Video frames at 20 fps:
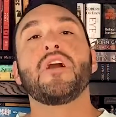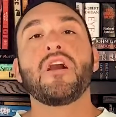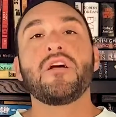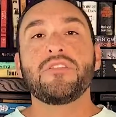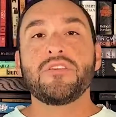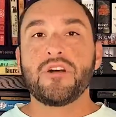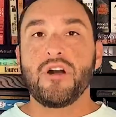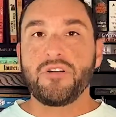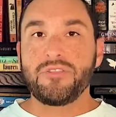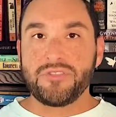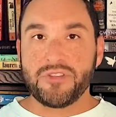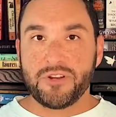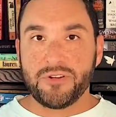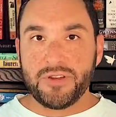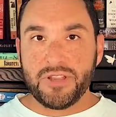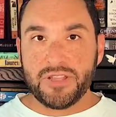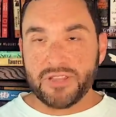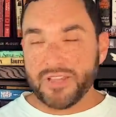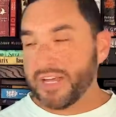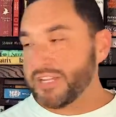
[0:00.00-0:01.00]
the
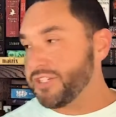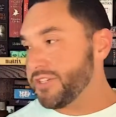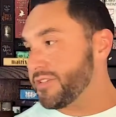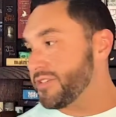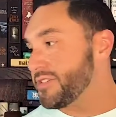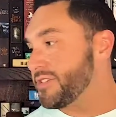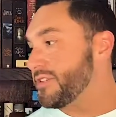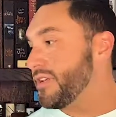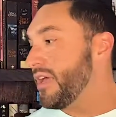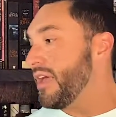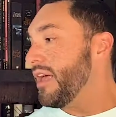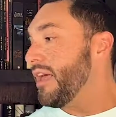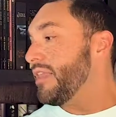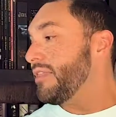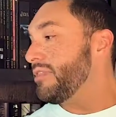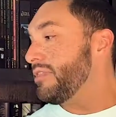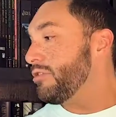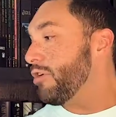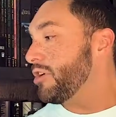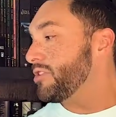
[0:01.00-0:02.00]
Arthurian legends.
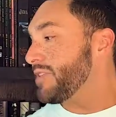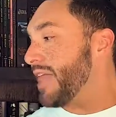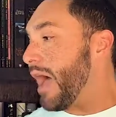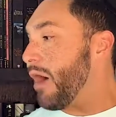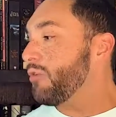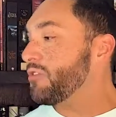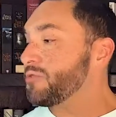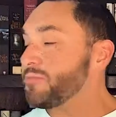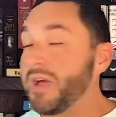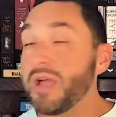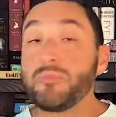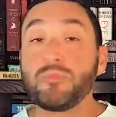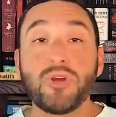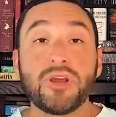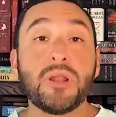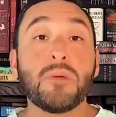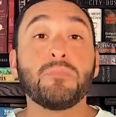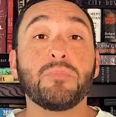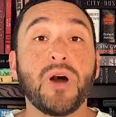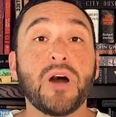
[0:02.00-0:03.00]
That was my bread
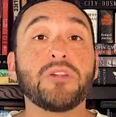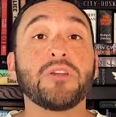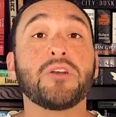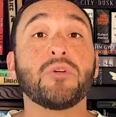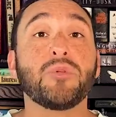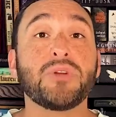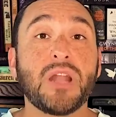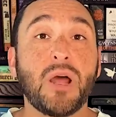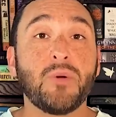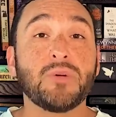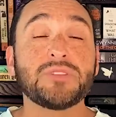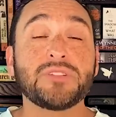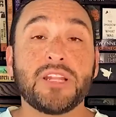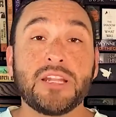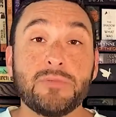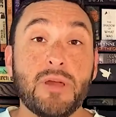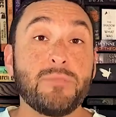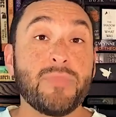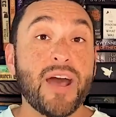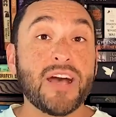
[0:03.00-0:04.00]
and butter when I was getting
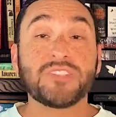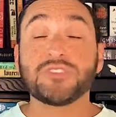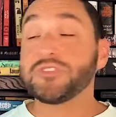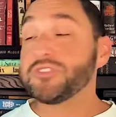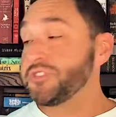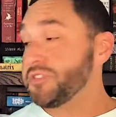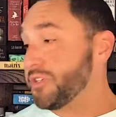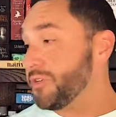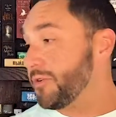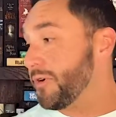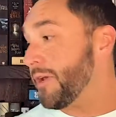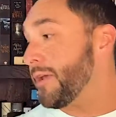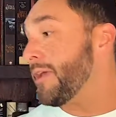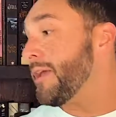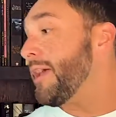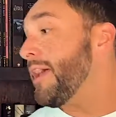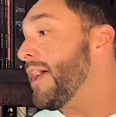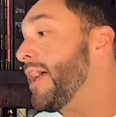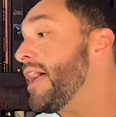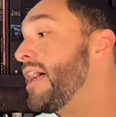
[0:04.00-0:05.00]
my master's degree.
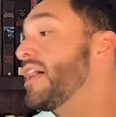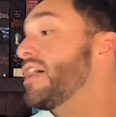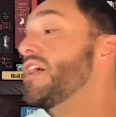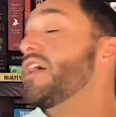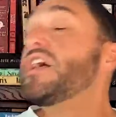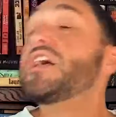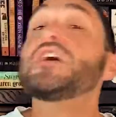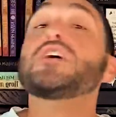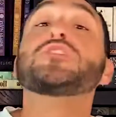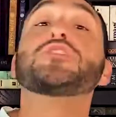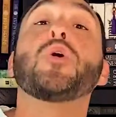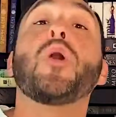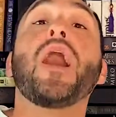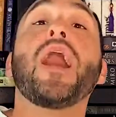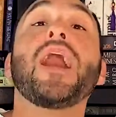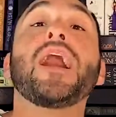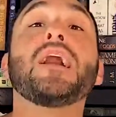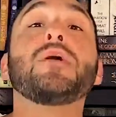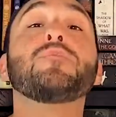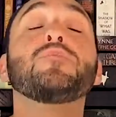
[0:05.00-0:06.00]
So
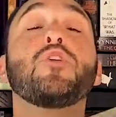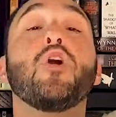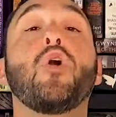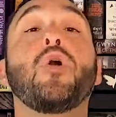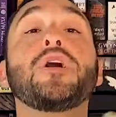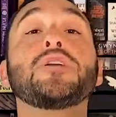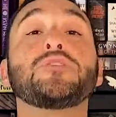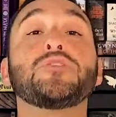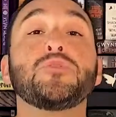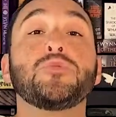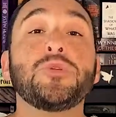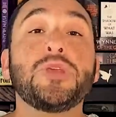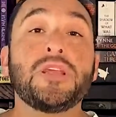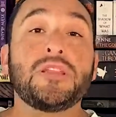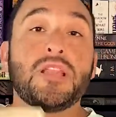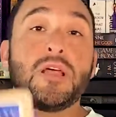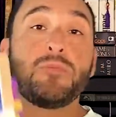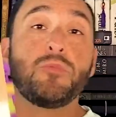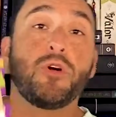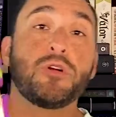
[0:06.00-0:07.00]
I am going to read
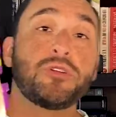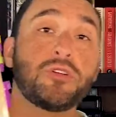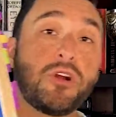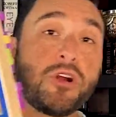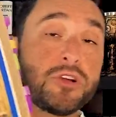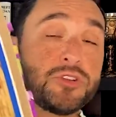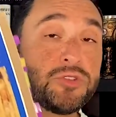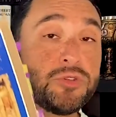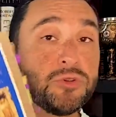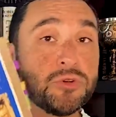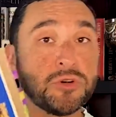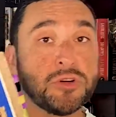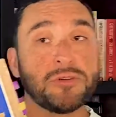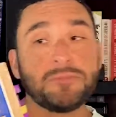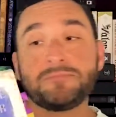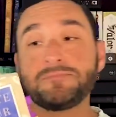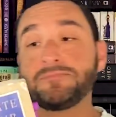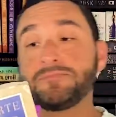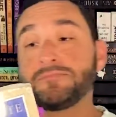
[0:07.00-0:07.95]
Le Morte d'Arthur